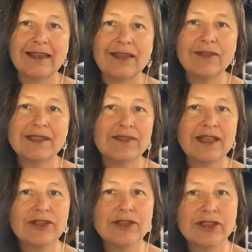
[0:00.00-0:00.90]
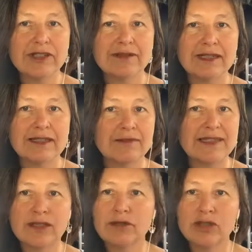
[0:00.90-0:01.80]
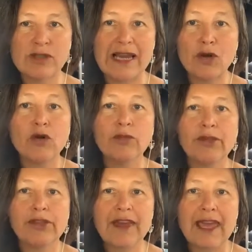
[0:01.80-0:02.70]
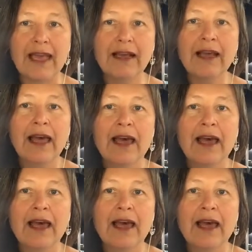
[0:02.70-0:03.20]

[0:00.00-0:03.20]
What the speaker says: levels of estrogen still do their normal thing,